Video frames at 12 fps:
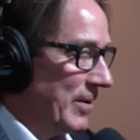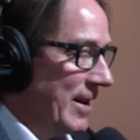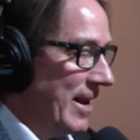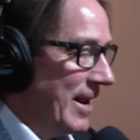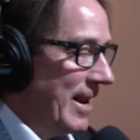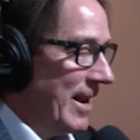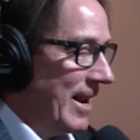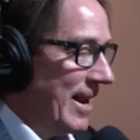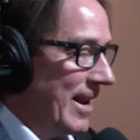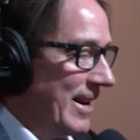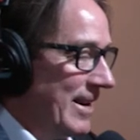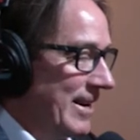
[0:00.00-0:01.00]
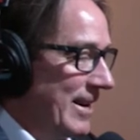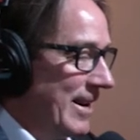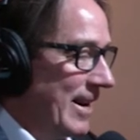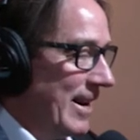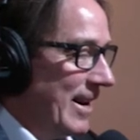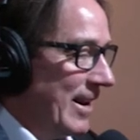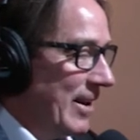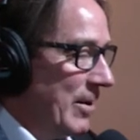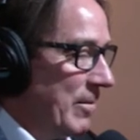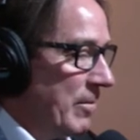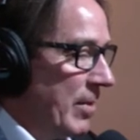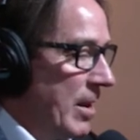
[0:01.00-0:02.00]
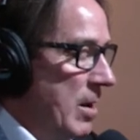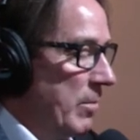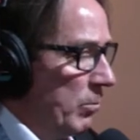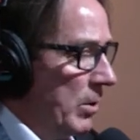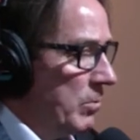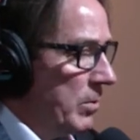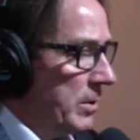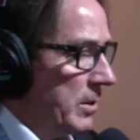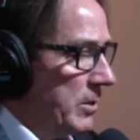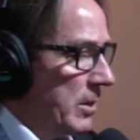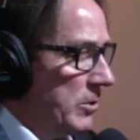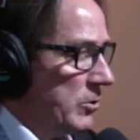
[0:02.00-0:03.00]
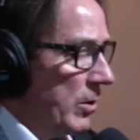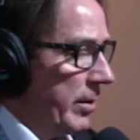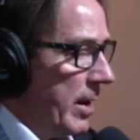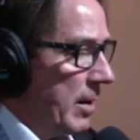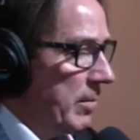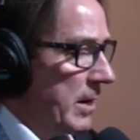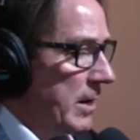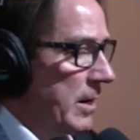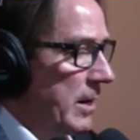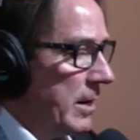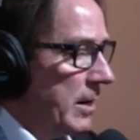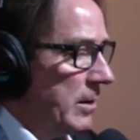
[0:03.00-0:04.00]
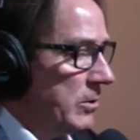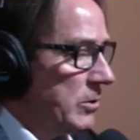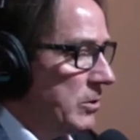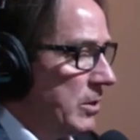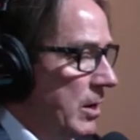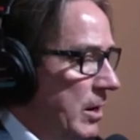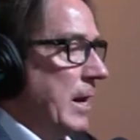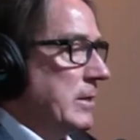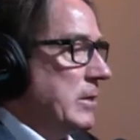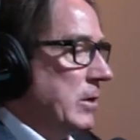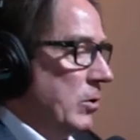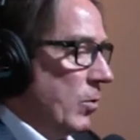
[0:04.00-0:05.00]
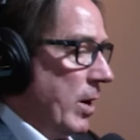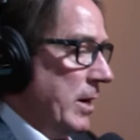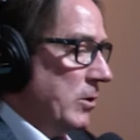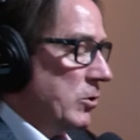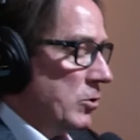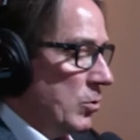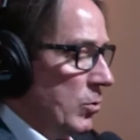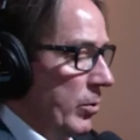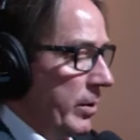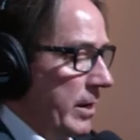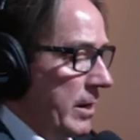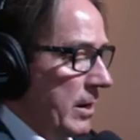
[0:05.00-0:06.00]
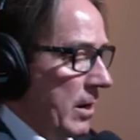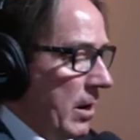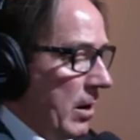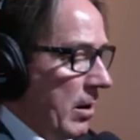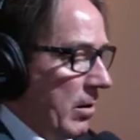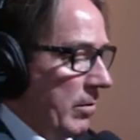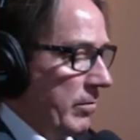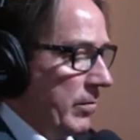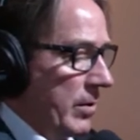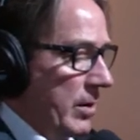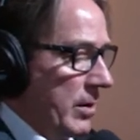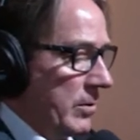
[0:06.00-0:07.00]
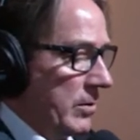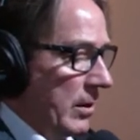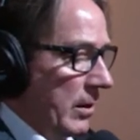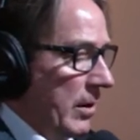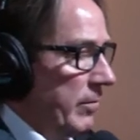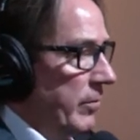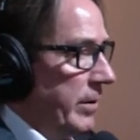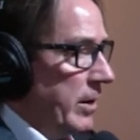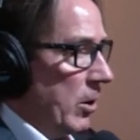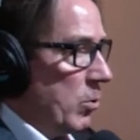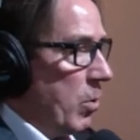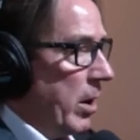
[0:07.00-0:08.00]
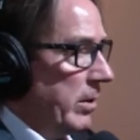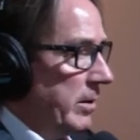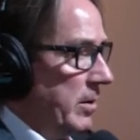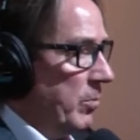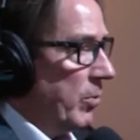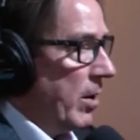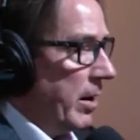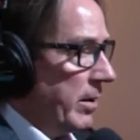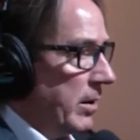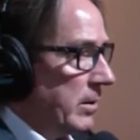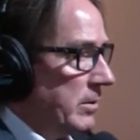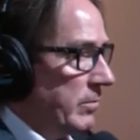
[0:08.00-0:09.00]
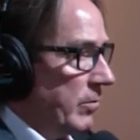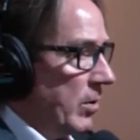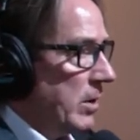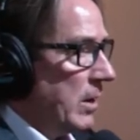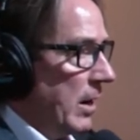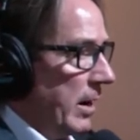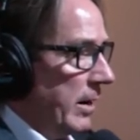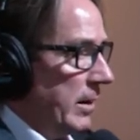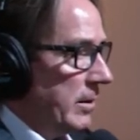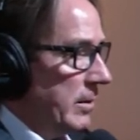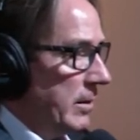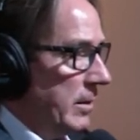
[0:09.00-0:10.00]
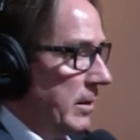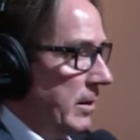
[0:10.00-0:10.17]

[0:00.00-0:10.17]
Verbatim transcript: That's a good, good, and, good, uh, good analogy. And I really wanted to touch on that because it's a great story of delivering a quality product for a client